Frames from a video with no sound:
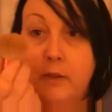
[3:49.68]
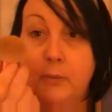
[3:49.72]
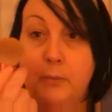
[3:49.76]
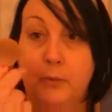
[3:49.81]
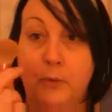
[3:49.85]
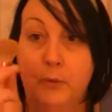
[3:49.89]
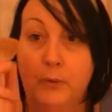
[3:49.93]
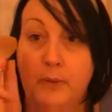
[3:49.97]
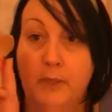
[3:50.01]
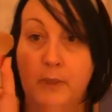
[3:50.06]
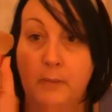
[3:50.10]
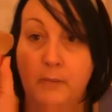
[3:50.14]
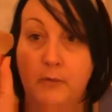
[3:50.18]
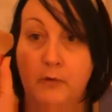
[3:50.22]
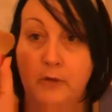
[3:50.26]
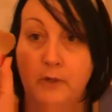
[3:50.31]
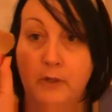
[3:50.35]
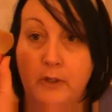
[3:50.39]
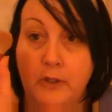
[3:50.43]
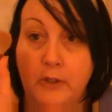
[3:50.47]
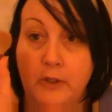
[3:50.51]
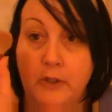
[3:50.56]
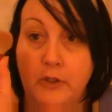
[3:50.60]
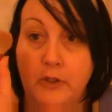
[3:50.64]
kabuki
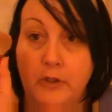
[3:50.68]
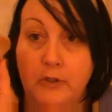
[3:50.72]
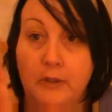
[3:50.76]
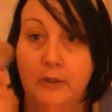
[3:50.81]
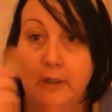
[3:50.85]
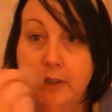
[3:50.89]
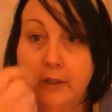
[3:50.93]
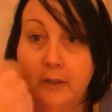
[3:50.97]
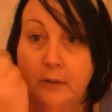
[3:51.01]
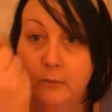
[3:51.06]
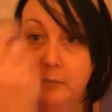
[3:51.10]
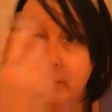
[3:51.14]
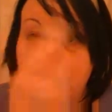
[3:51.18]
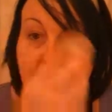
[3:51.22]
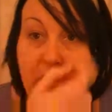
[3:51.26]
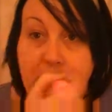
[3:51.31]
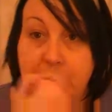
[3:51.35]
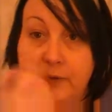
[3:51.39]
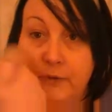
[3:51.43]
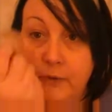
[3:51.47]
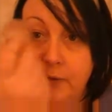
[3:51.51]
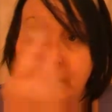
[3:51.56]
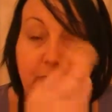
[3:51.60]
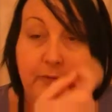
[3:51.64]
brush, which
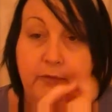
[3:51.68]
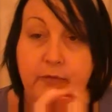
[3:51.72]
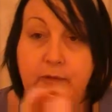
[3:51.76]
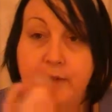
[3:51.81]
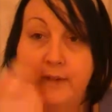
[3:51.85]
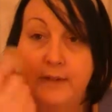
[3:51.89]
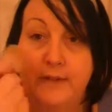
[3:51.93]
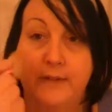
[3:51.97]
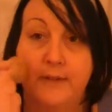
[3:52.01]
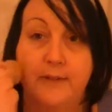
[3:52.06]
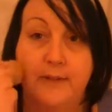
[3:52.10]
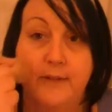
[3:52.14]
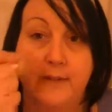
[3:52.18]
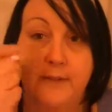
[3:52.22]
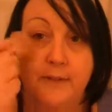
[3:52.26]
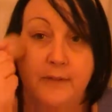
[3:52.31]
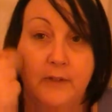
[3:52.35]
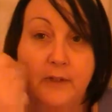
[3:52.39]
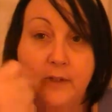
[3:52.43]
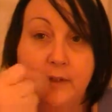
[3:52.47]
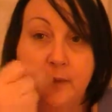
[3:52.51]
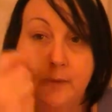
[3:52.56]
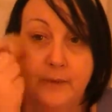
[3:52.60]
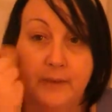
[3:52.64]
is good, for instance, if
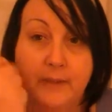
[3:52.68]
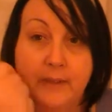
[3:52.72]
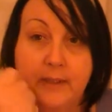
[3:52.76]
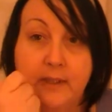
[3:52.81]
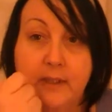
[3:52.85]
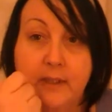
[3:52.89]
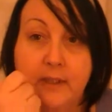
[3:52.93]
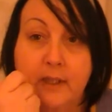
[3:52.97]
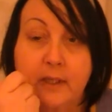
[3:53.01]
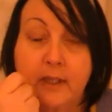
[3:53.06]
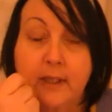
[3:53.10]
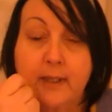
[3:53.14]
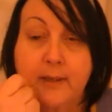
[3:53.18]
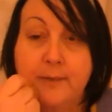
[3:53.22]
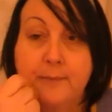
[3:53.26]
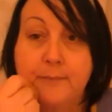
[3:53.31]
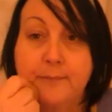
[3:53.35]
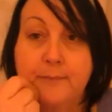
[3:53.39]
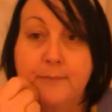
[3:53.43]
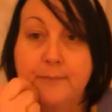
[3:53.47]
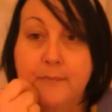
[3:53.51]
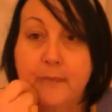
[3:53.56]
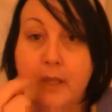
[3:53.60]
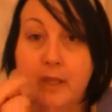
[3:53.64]
you're using
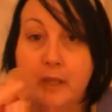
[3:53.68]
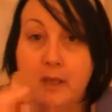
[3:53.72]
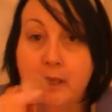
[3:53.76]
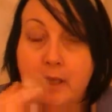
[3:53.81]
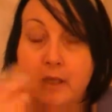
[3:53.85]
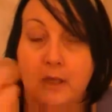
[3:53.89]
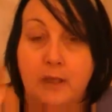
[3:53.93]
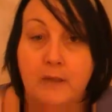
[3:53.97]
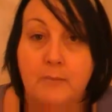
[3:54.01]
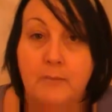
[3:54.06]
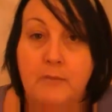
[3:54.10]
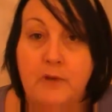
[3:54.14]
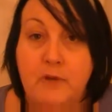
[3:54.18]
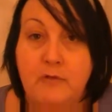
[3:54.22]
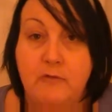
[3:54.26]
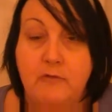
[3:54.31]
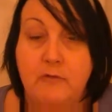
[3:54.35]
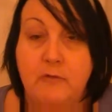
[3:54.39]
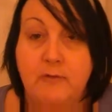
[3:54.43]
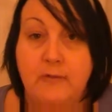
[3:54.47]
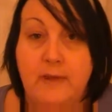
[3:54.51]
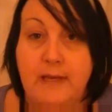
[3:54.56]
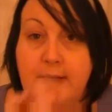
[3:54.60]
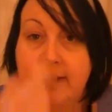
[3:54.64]
mineral
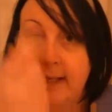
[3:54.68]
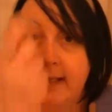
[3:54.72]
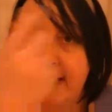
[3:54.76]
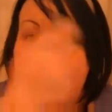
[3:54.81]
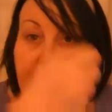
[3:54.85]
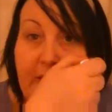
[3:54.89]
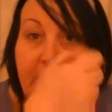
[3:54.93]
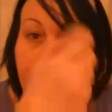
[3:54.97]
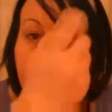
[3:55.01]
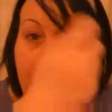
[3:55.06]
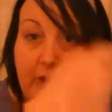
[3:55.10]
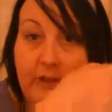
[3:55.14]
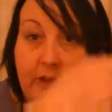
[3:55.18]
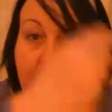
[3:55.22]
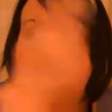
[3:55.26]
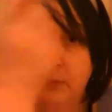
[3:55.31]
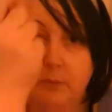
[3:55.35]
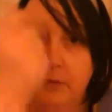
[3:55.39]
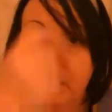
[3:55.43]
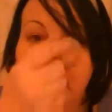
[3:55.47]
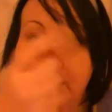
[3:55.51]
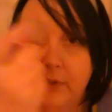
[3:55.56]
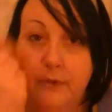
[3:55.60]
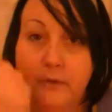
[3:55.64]
foundation and you
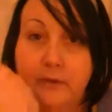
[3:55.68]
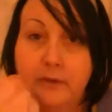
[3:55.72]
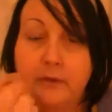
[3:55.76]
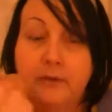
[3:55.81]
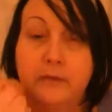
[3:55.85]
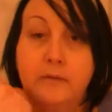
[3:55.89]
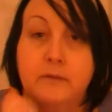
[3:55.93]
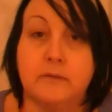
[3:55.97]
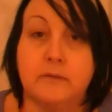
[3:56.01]
want to